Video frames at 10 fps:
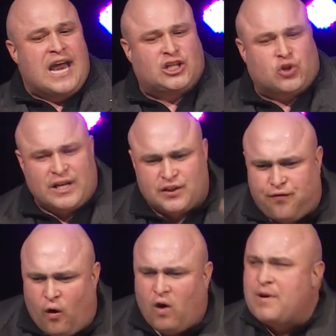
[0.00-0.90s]
and
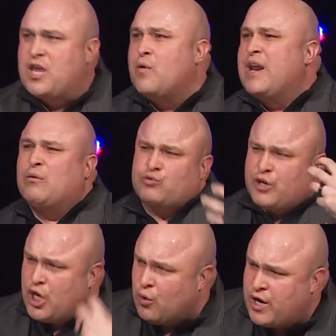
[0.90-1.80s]
transforming you, and it was
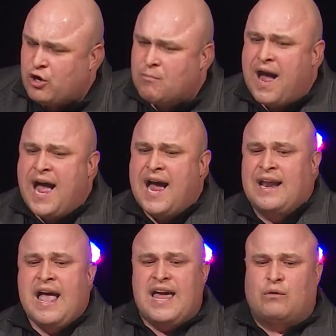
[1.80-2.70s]
renewing your mind,
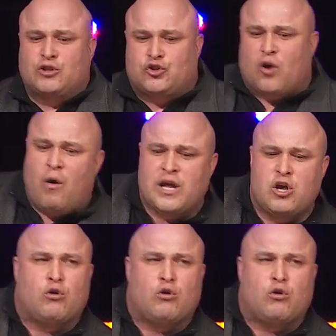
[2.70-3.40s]
and it was drawing you